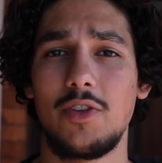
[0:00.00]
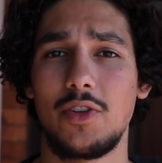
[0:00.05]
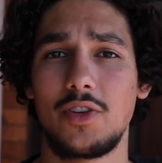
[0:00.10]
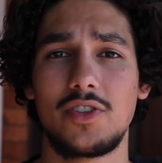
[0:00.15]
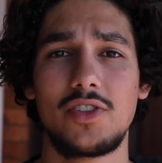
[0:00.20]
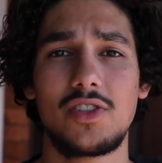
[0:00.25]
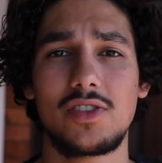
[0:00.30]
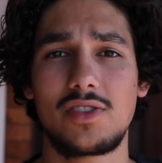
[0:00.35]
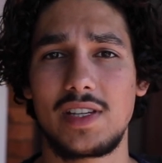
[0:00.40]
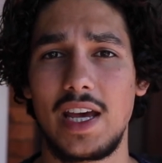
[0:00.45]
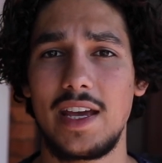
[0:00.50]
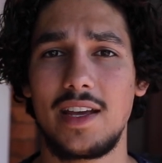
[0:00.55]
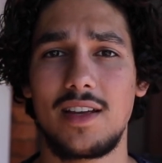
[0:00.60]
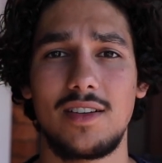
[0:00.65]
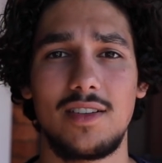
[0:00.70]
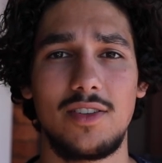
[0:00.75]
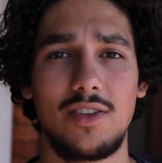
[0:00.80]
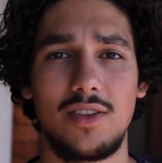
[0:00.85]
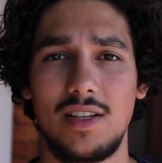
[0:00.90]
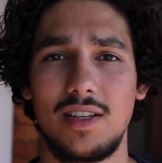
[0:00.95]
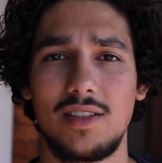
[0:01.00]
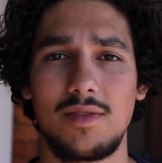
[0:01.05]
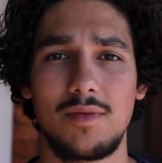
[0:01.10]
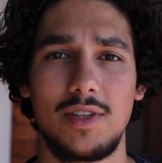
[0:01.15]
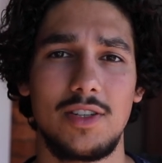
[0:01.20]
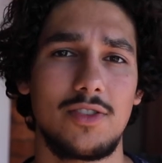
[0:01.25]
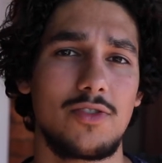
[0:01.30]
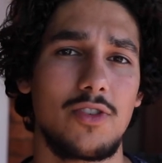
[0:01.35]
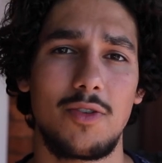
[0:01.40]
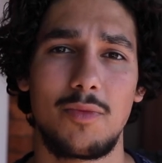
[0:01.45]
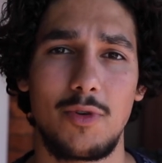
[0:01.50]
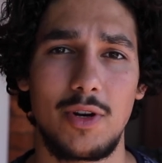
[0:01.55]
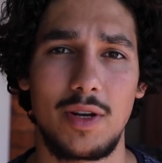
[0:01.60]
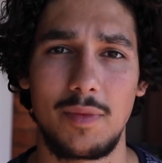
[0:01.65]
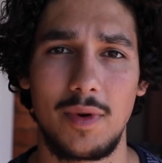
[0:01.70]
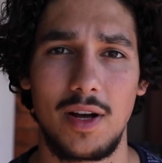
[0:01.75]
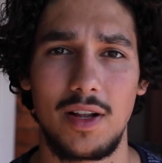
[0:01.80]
You can just take an intro to marine